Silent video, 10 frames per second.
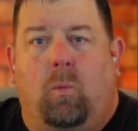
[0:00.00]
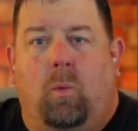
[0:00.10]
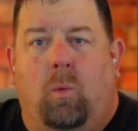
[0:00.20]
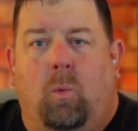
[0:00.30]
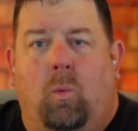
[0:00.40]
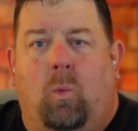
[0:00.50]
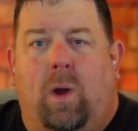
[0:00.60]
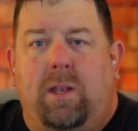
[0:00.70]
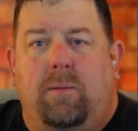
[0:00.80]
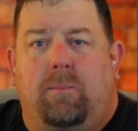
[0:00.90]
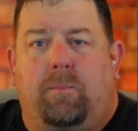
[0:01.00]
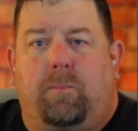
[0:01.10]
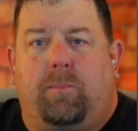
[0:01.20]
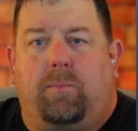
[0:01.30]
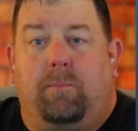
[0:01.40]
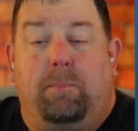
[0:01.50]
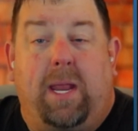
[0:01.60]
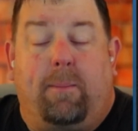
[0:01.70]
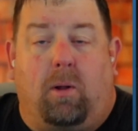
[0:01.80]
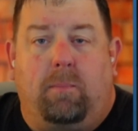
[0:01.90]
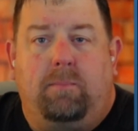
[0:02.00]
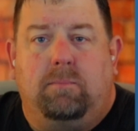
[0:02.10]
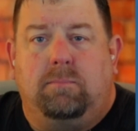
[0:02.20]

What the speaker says: what minimum